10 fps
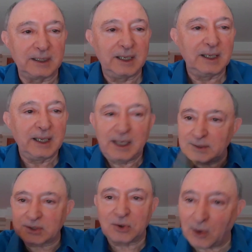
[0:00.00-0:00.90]

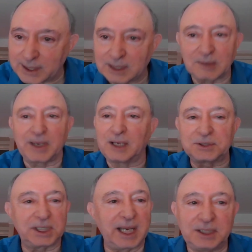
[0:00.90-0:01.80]
he's talking about
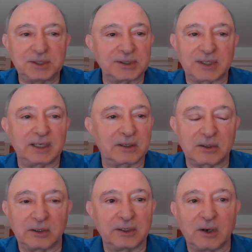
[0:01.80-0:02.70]
changes that
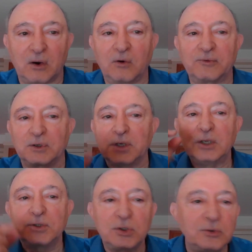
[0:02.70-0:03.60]
occurred over
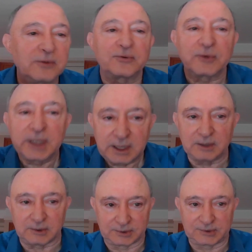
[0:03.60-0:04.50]
2 to 3
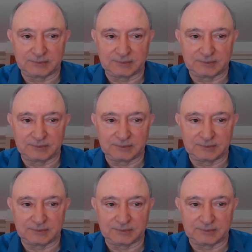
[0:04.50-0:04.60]
years,